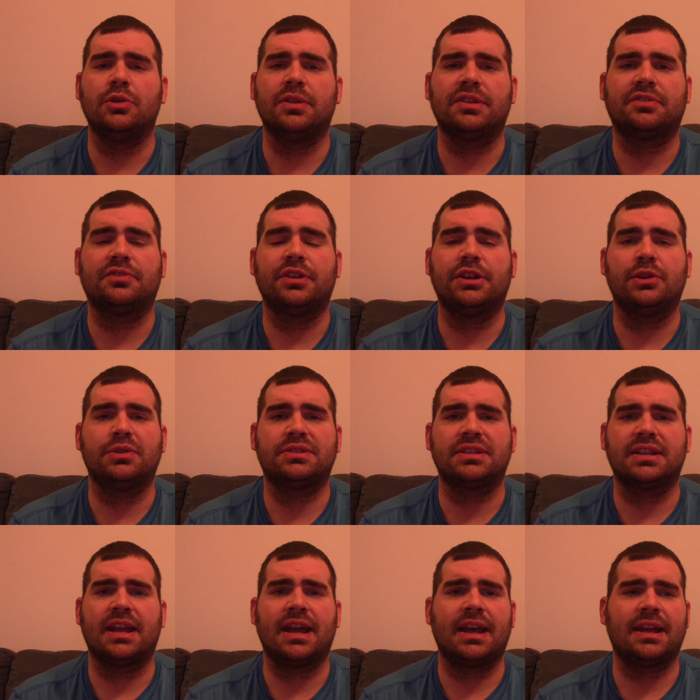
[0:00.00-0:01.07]
you this video
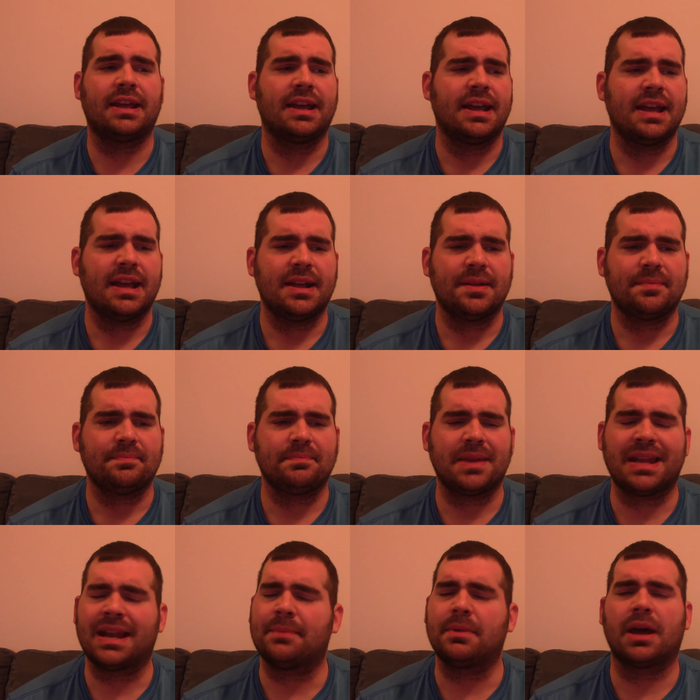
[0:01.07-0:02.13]
today
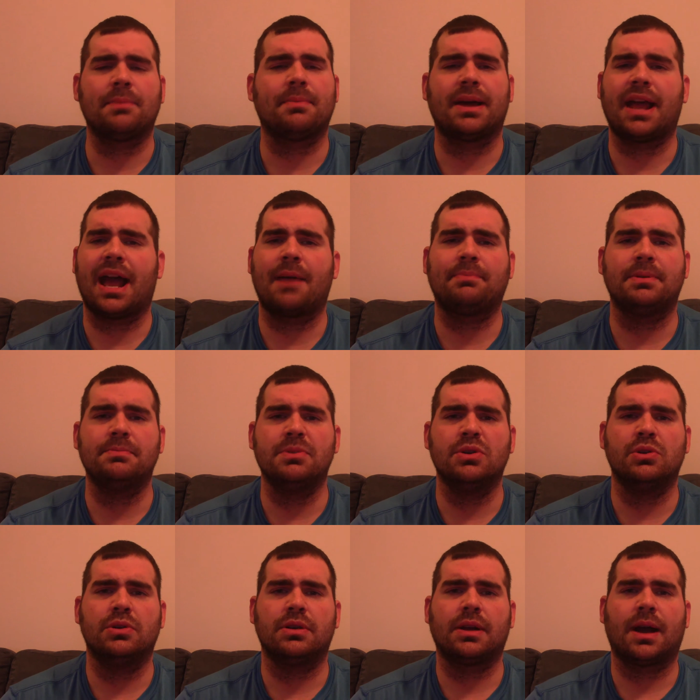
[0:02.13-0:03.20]
and I'm not in my happy
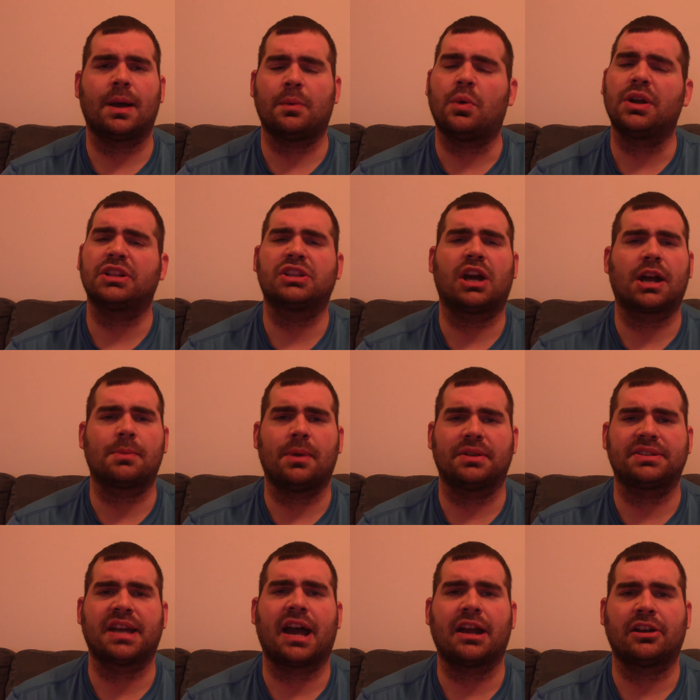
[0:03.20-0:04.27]
mood. I want to talk
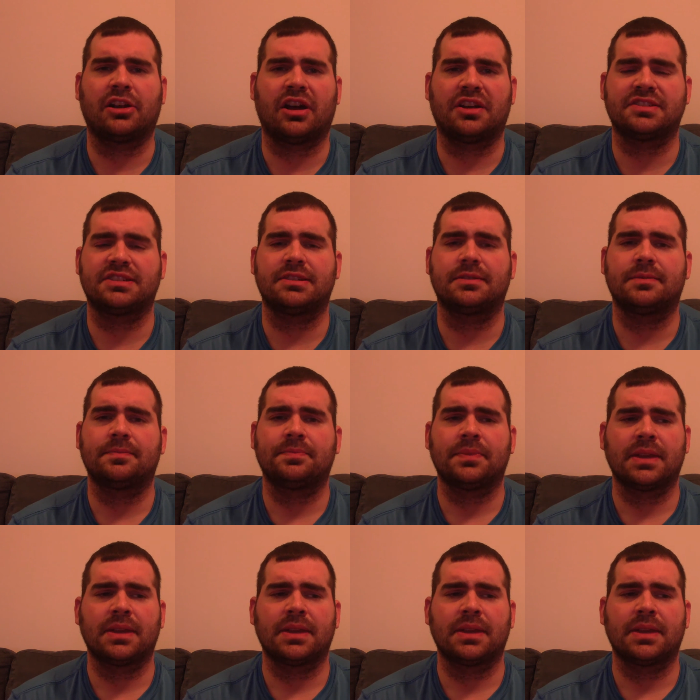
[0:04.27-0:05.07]
about Ty Lawson.